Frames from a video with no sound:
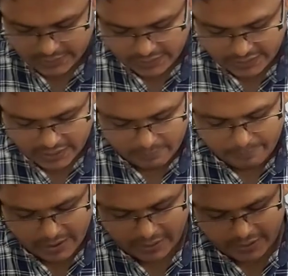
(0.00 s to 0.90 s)
The
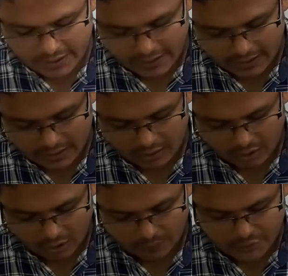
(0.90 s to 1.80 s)
monkey had
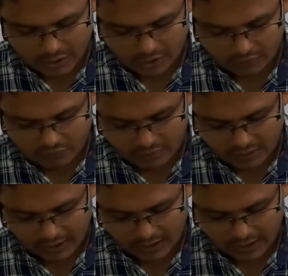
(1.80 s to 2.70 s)
observed
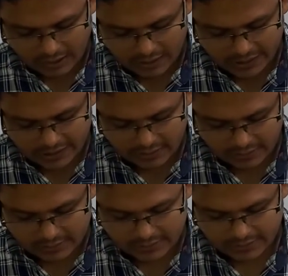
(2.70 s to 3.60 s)
earlier
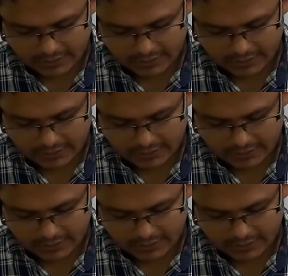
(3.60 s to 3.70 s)
that